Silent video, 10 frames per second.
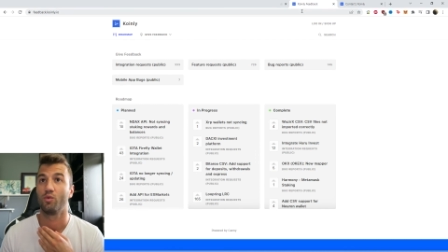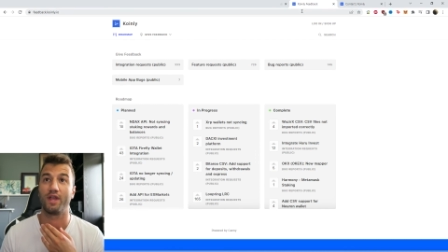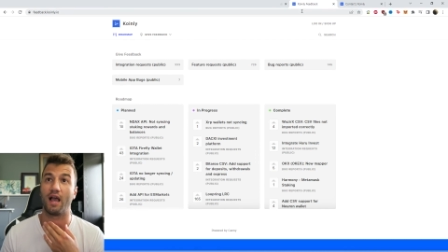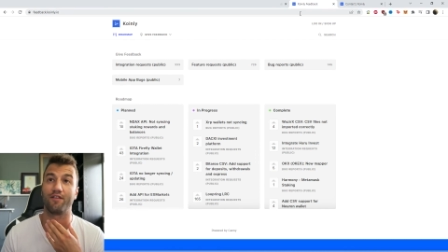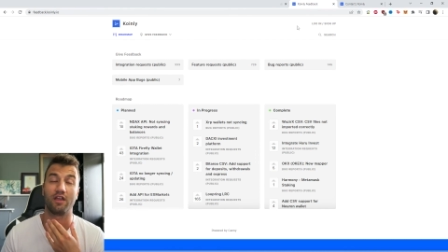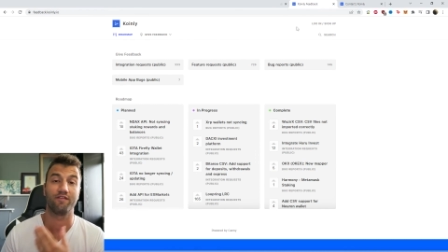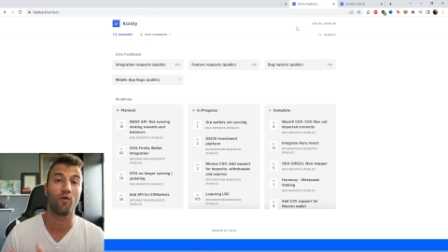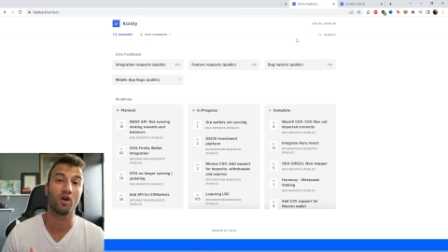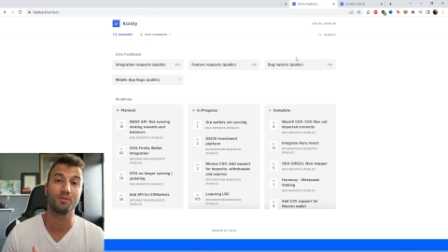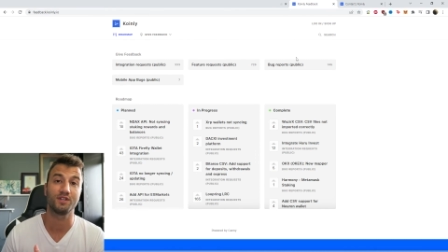We have a
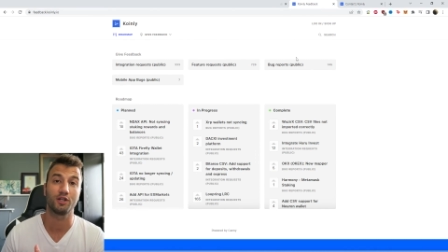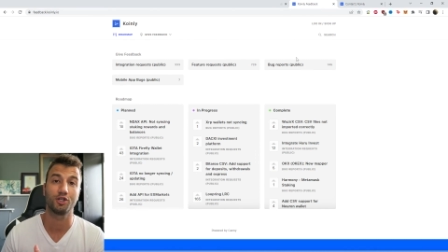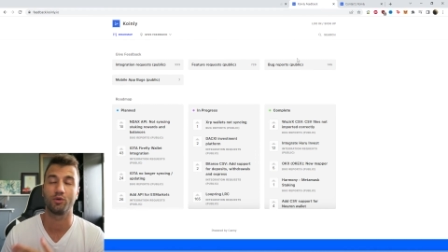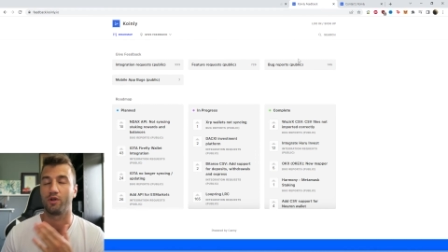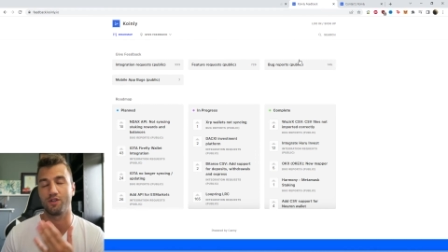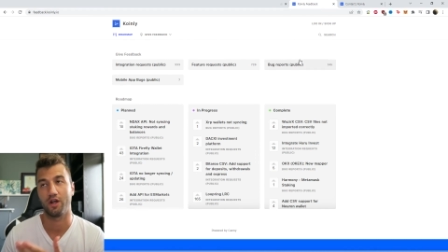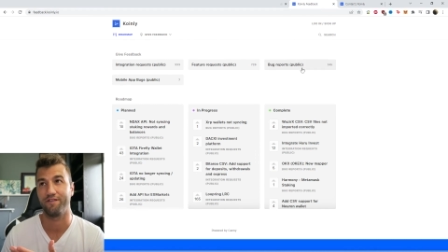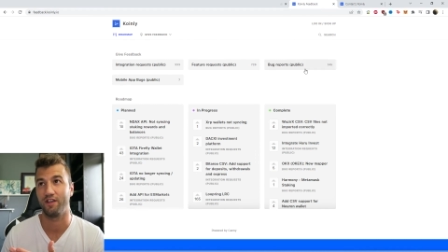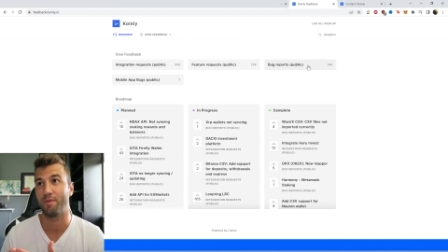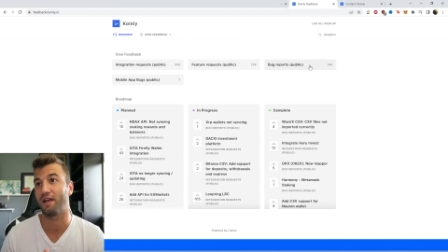forum section, or sorry,
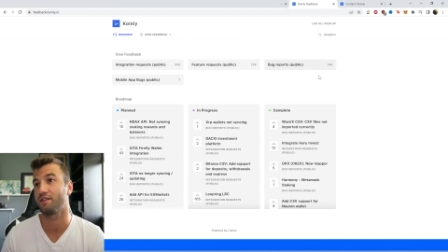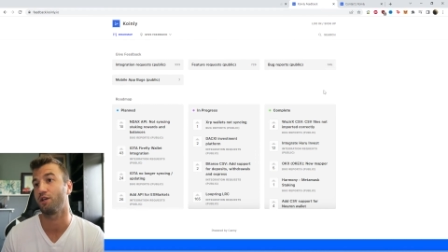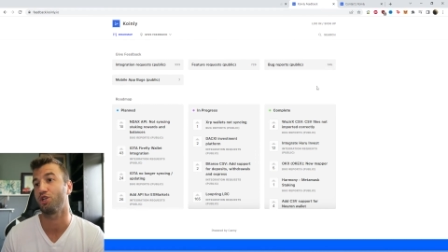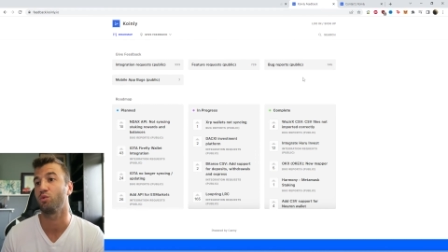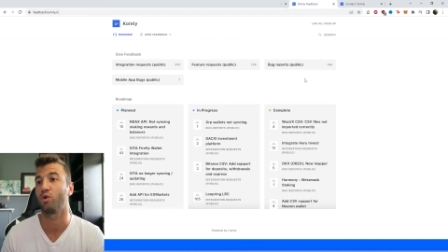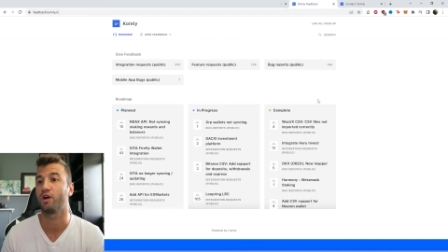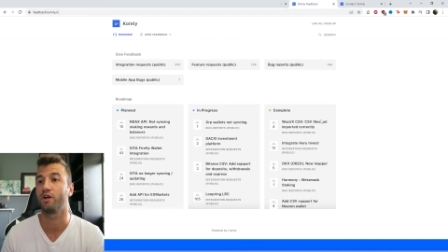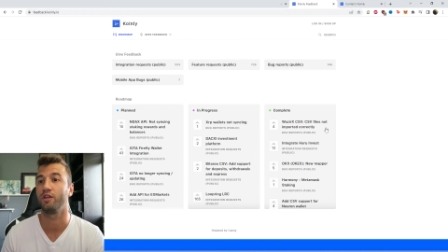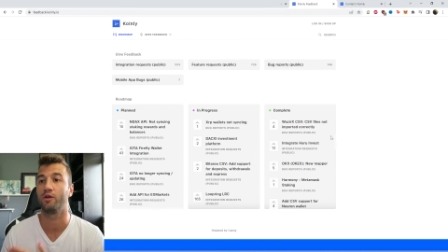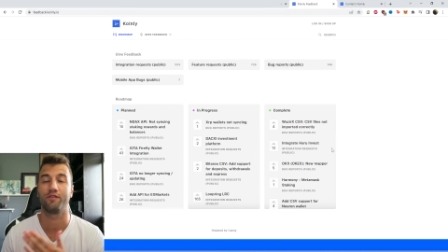feedback section
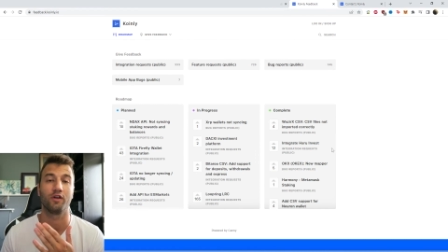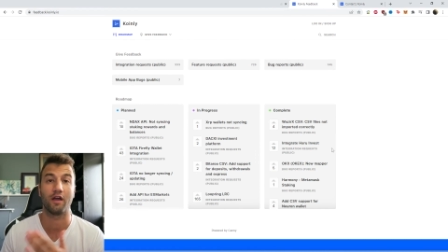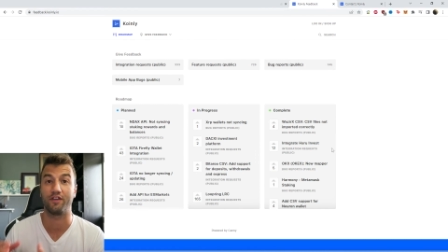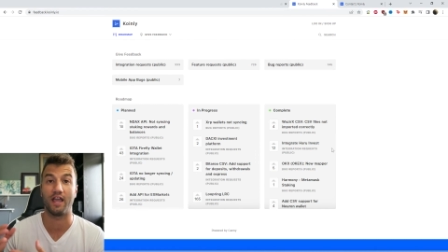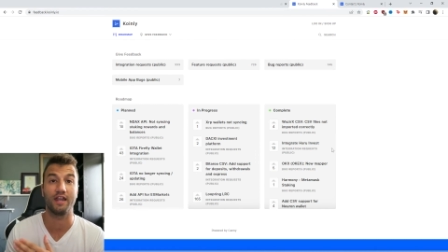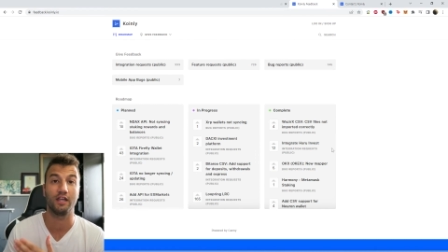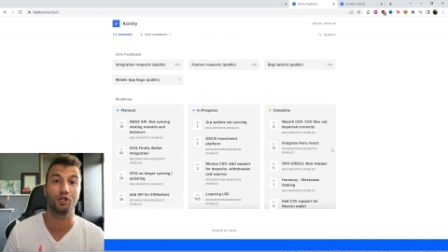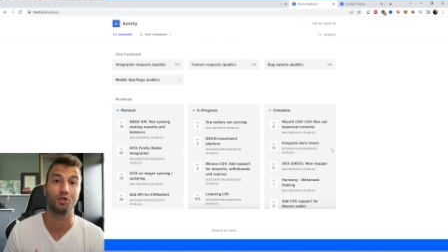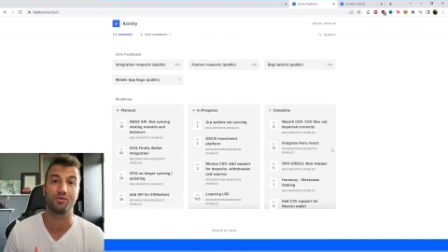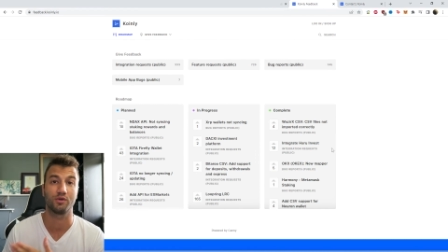where, you know, if you're having any
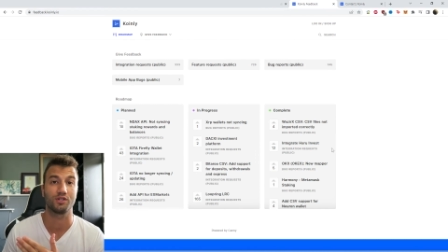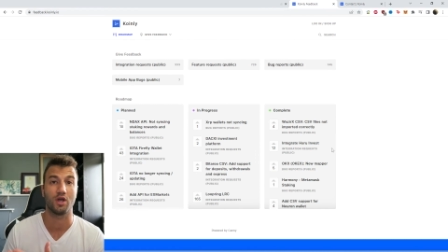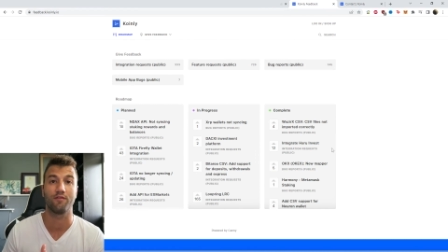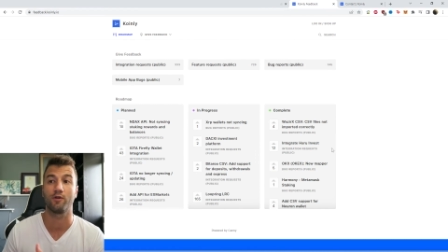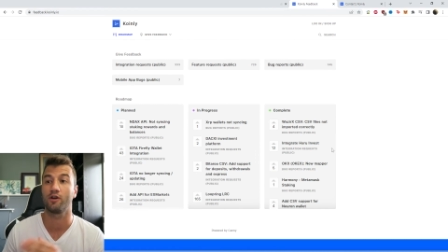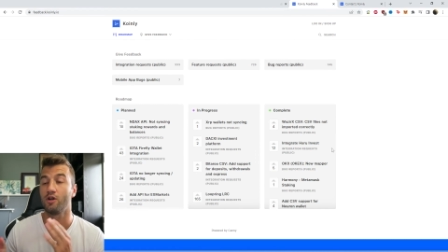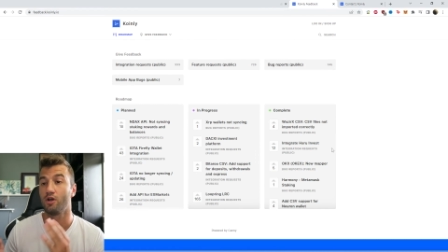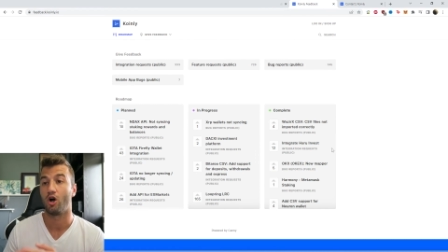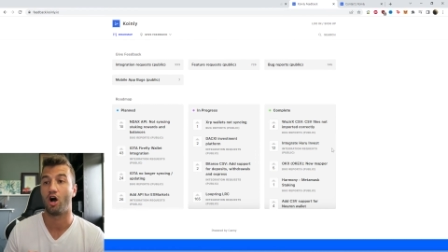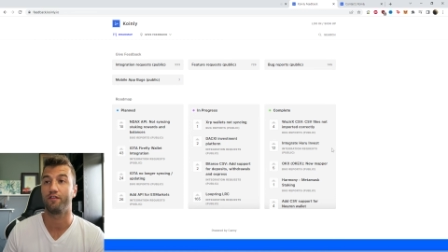issues with our software,
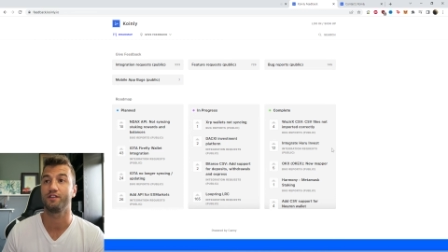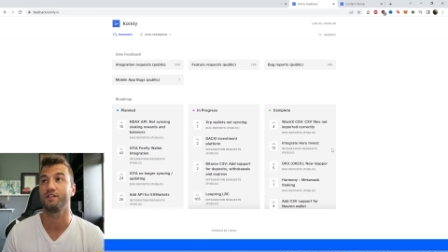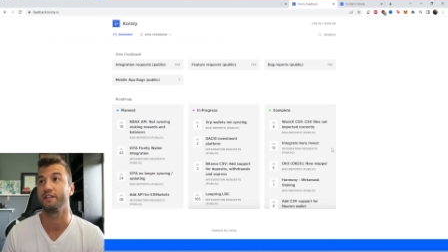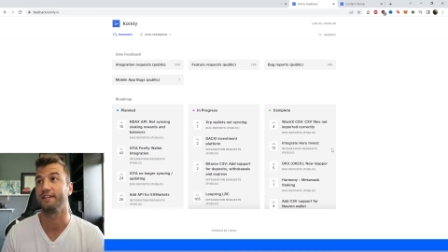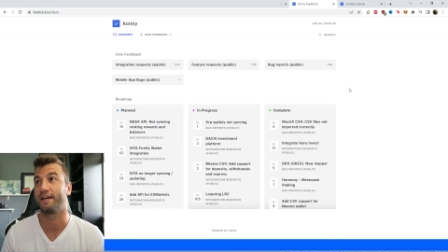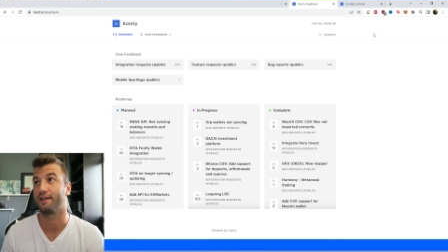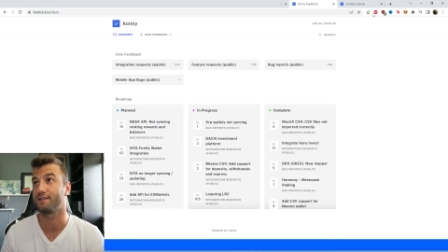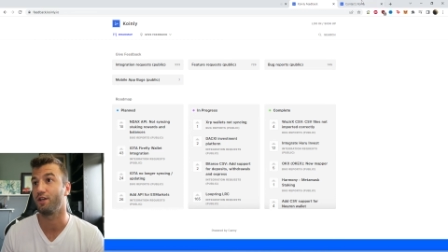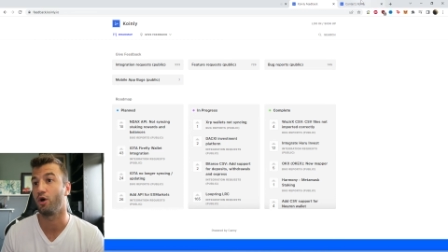obviously let us